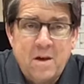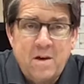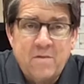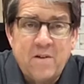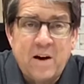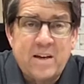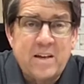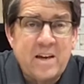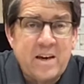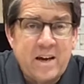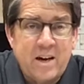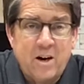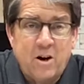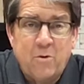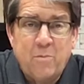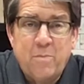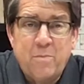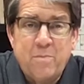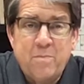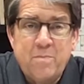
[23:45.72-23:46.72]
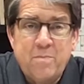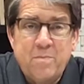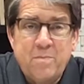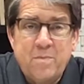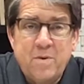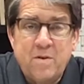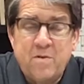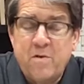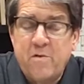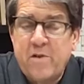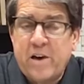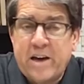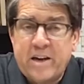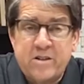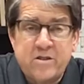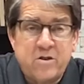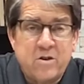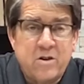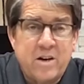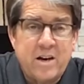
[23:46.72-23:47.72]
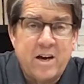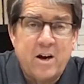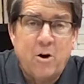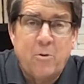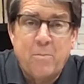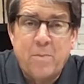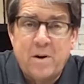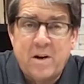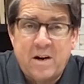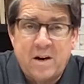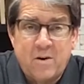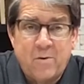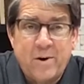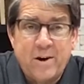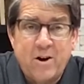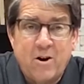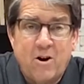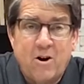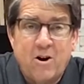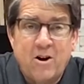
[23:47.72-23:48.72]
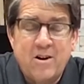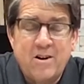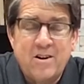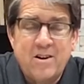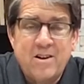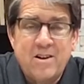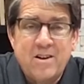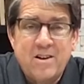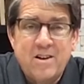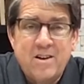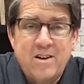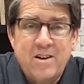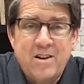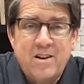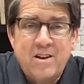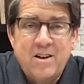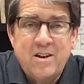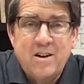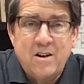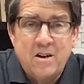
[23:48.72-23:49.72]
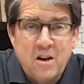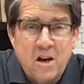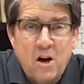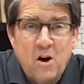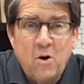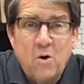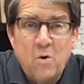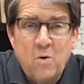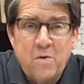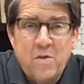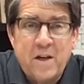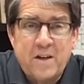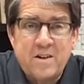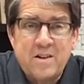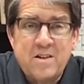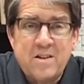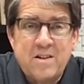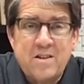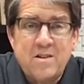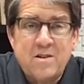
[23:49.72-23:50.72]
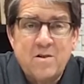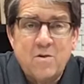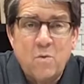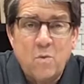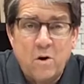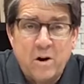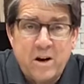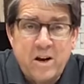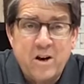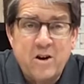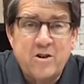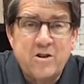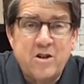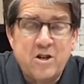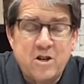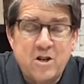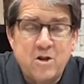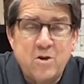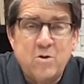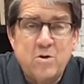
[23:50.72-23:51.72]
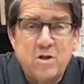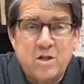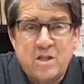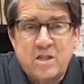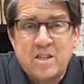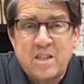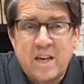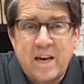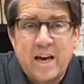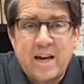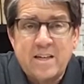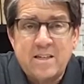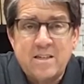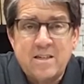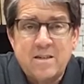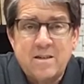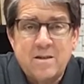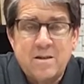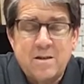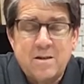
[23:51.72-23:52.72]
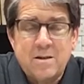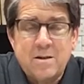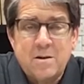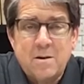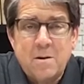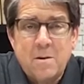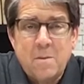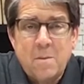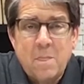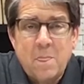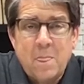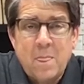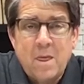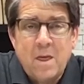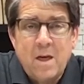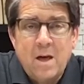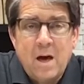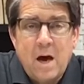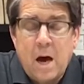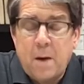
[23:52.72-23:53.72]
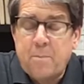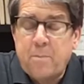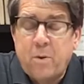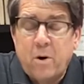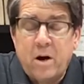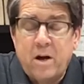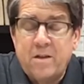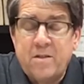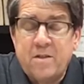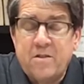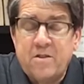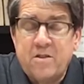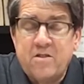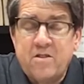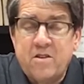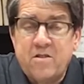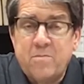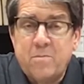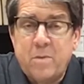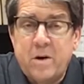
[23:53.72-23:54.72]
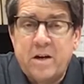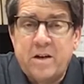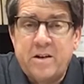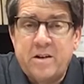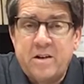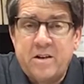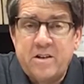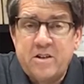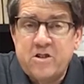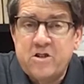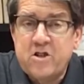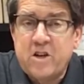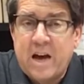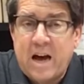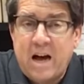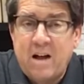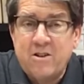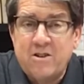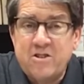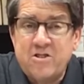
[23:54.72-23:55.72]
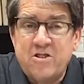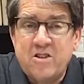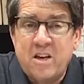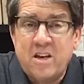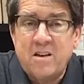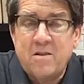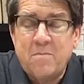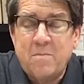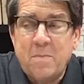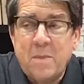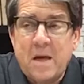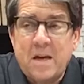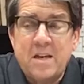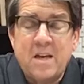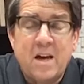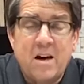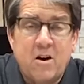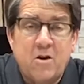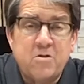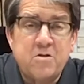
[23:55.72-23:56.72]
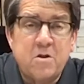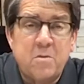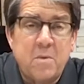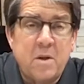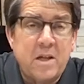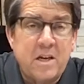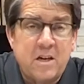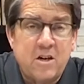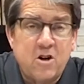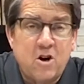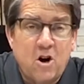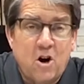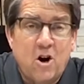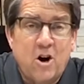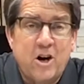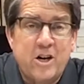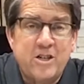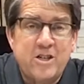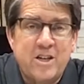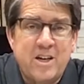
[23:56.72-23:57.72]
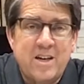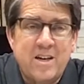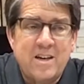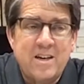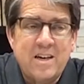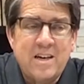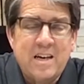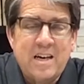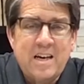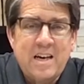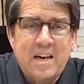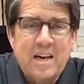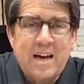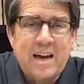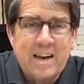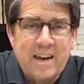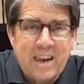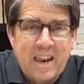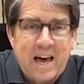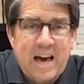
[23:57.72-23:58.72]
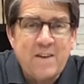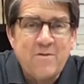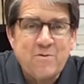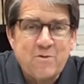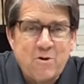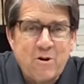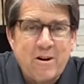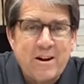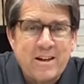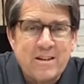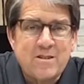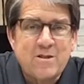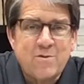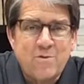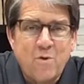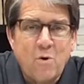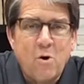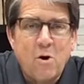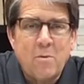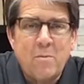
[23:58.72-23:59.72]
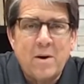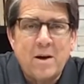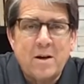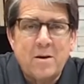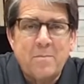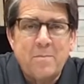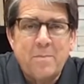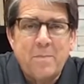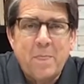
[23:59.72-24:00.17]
If I can help, if Evangel can help in any regard, know that we're here to do just that. I pray that this has been challenging and yet ultimately encouraging and life transforming.